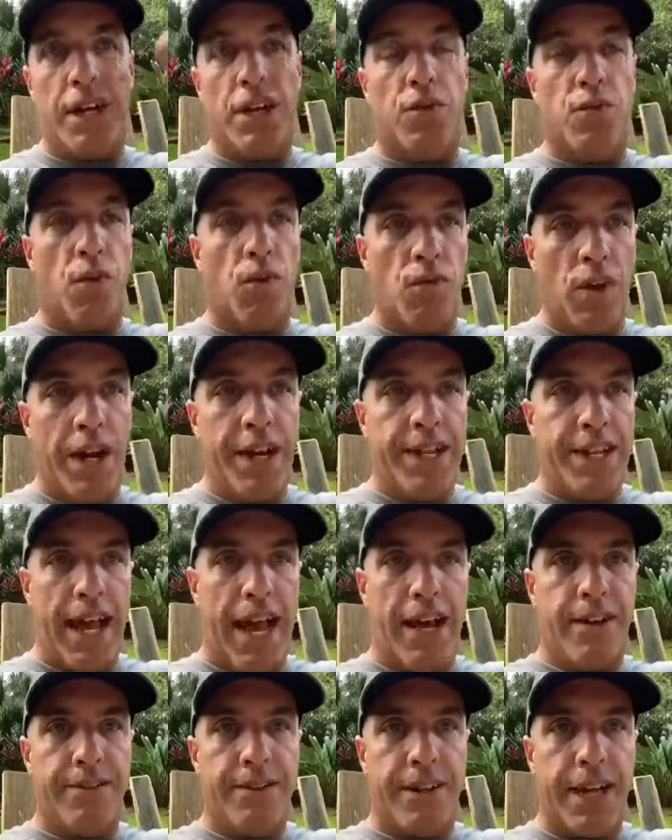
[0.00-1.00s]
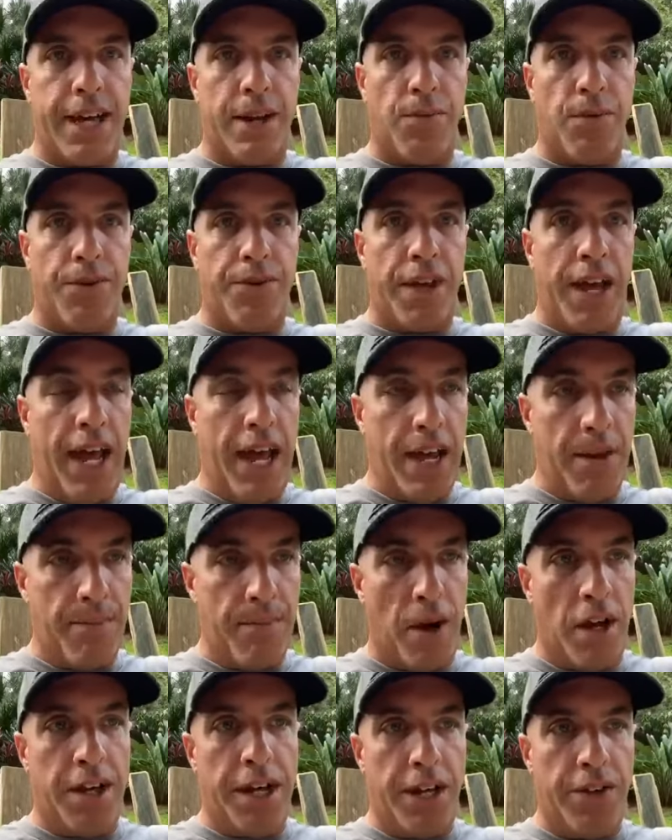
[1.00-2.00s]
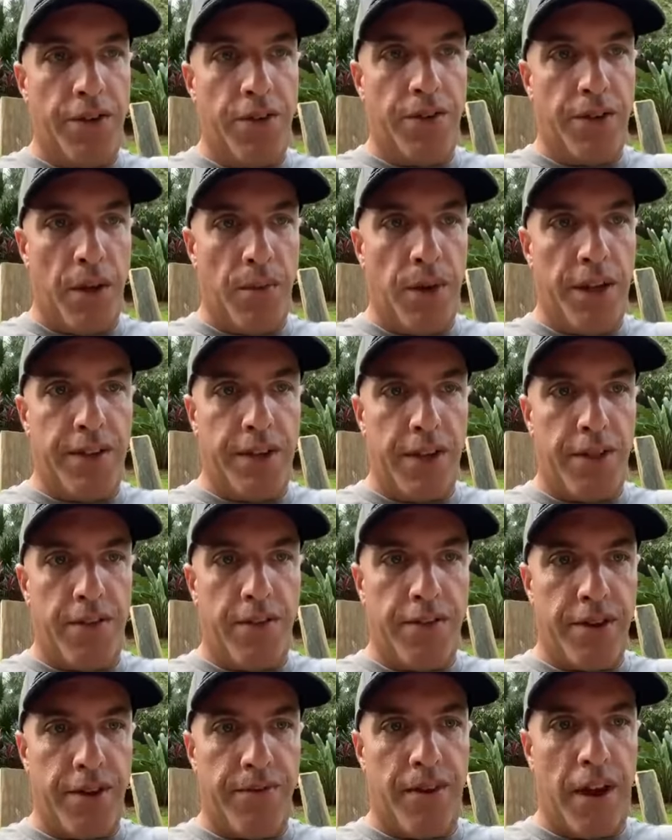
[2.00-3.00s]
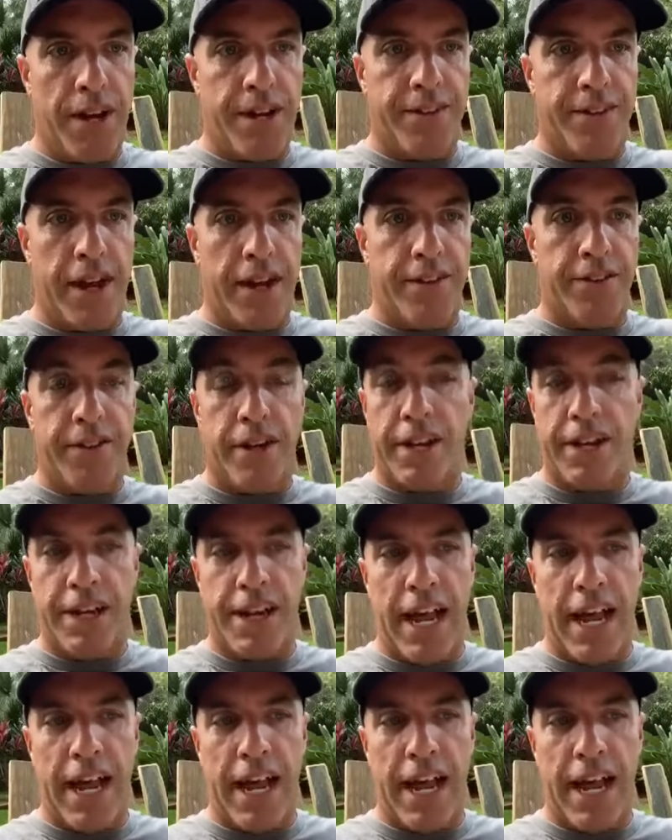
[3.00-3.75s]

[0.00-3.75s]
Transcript: is we'll write down and we'll say, hey, Monday, Tuesday, Wednesday, Thursday, Friday, Saturday, Sunday.